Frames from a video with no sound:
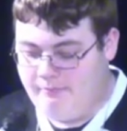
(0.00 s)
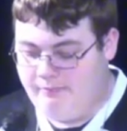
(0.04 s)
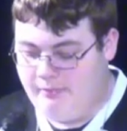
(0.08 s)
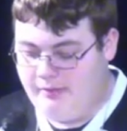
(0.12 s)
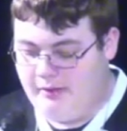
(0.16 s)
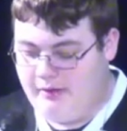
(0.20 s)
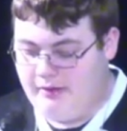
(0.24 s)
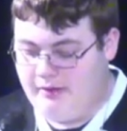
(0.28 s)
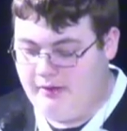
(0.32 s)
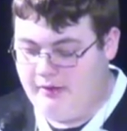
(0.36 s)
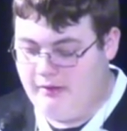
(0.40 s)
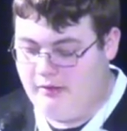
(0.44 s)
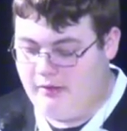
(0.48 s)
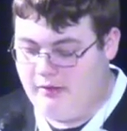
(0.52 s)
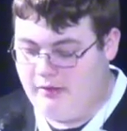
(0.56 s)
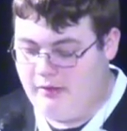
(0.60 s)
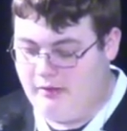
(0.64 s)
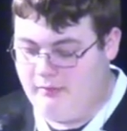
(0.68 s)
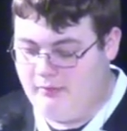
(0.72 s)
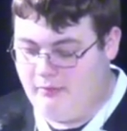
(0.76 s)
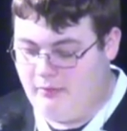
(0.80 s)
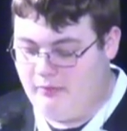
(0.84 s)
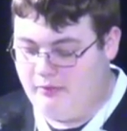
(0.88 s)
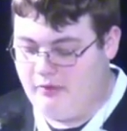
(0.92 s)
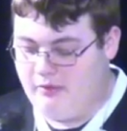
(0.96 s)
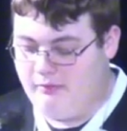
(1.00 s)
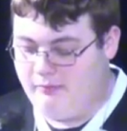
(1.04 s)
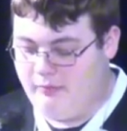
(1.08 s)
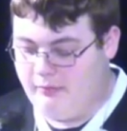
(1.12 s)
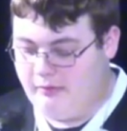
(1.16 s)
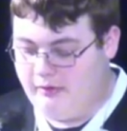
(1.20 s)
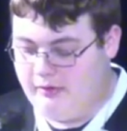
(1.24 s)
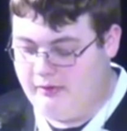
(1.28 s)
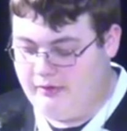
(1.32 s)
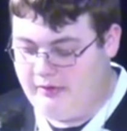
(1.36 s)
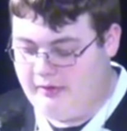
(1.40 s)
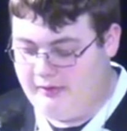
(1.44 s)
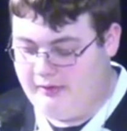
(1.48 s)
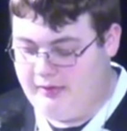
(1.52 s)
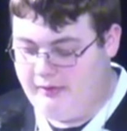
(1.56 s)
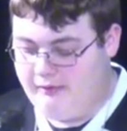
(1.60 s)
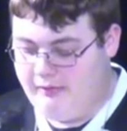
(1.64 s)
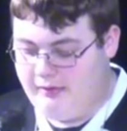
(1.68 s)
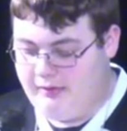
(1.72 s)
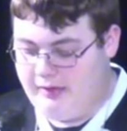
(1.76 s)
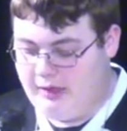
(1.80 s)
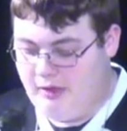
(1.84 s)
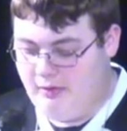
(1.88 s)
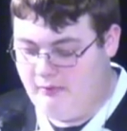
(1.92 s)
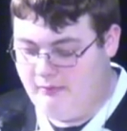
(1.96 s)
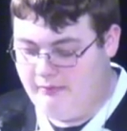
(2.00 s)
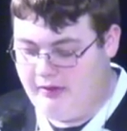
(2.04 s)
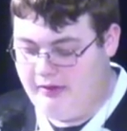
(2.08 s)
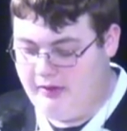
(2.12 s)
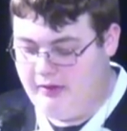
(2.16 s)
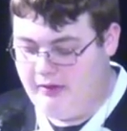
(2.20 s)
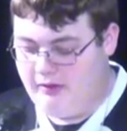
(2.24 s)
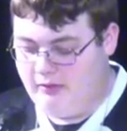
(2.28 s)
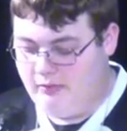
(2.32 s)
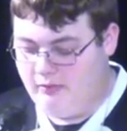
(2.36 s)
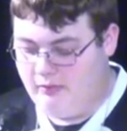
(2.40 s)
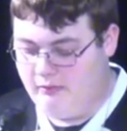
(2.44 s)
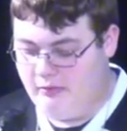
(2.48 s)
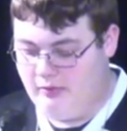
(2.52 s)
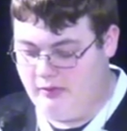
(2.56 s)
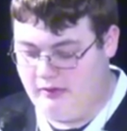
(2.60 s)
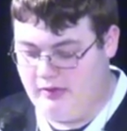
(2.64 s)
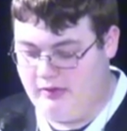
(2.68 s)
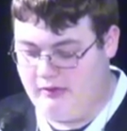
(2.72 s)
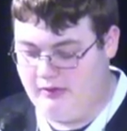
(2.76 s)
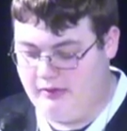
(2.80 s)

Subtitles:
But the most important thing that really helped me was,